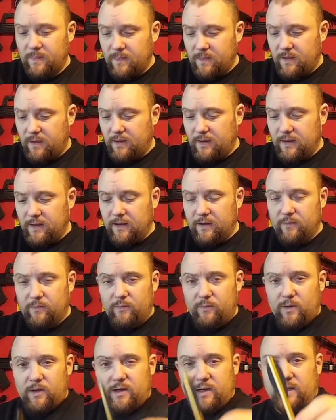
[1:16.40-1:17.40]
And then
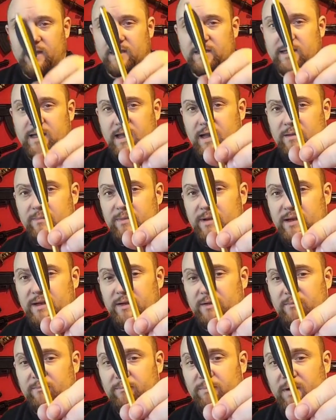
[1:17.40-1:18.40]
one of these
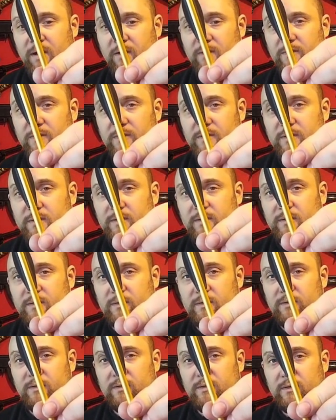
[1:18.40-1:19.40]
aluminium bolts,
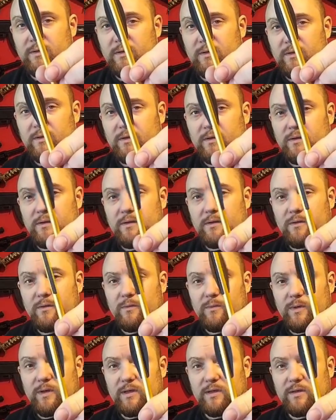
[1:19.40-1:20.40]

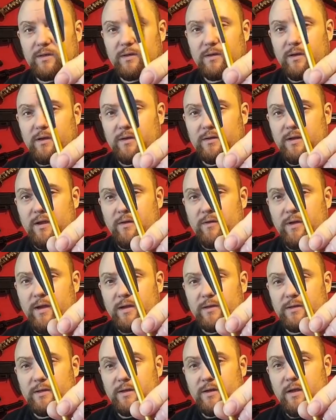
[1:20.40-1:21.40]
which I don't
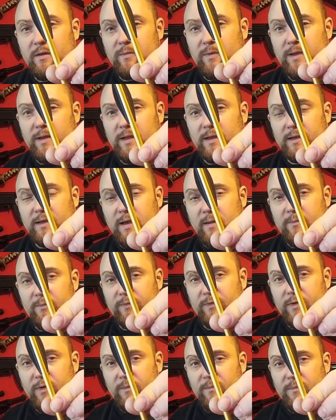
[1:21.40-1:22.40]
actually know where they come
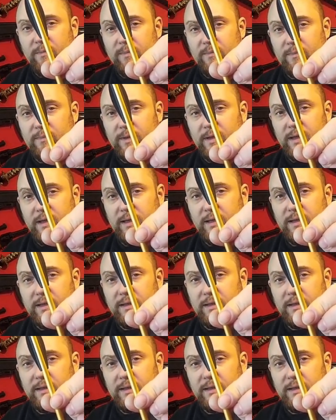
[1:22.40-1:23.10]
from, but